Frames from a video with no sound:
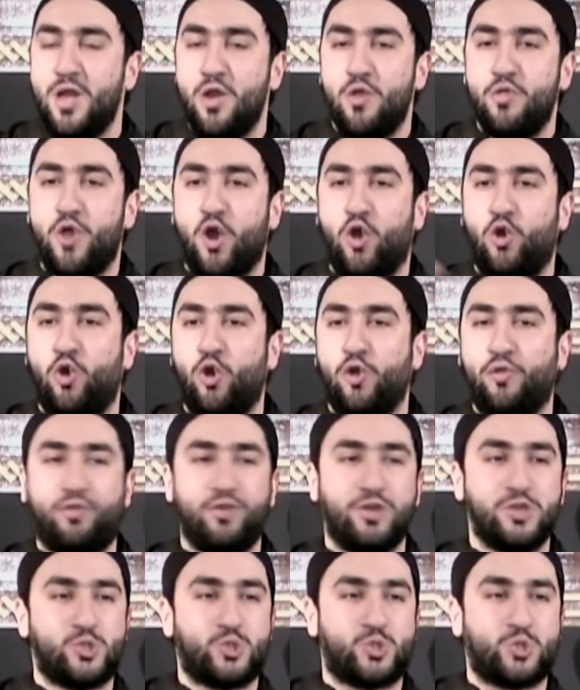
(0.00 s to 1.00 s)
the
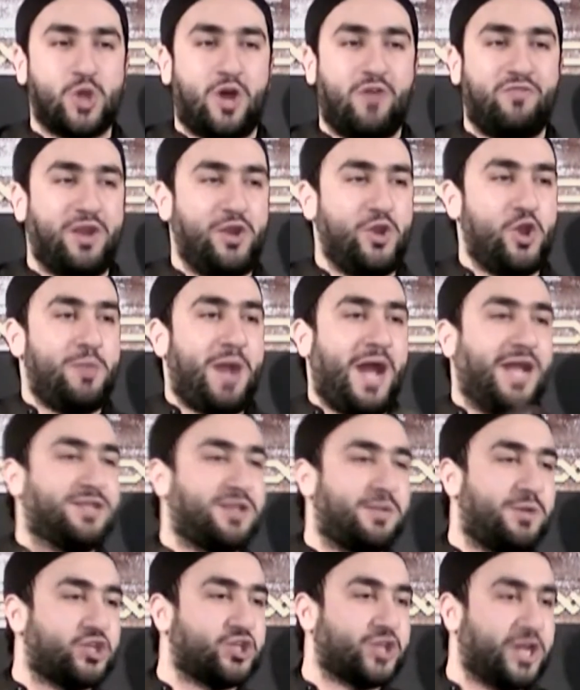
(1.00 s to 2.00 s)
authors of Al-Lum'a
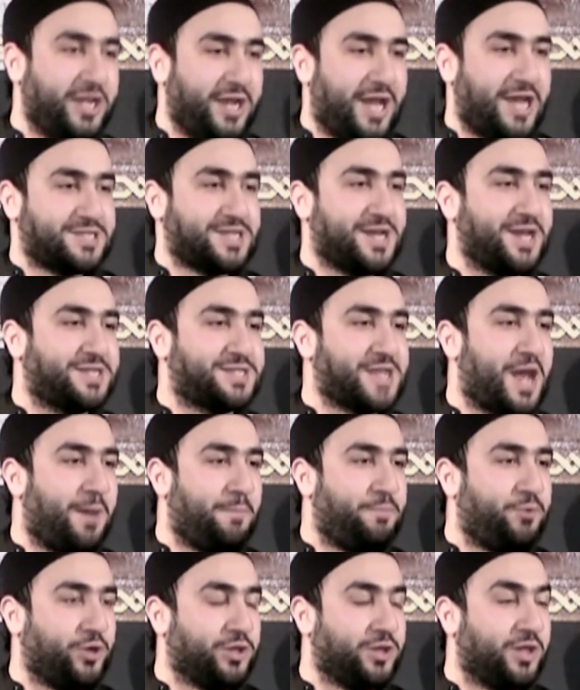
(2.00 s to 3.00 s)
al-Damashqiyya as an
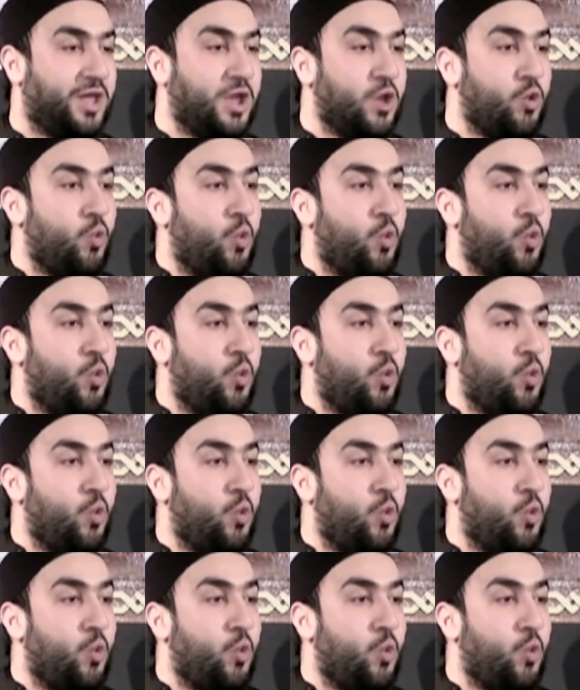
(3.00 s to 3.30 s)
example,